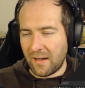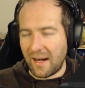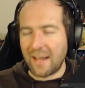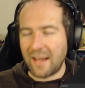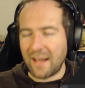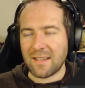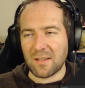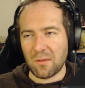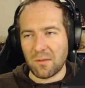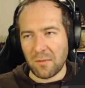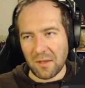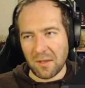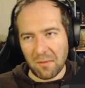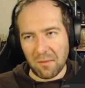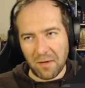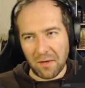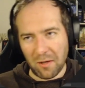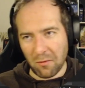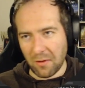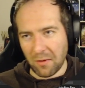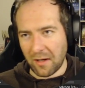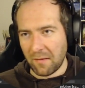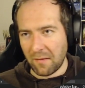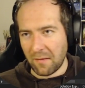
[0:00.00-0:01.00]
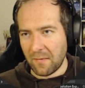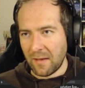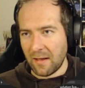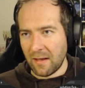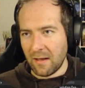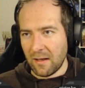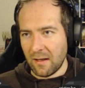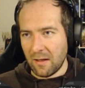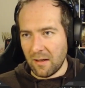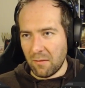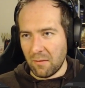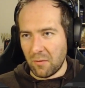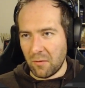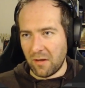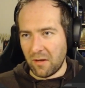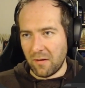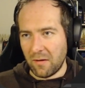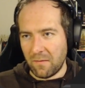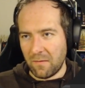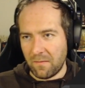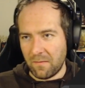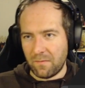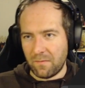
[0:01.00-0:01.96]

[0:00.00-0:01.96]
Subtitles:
has to be a better way, but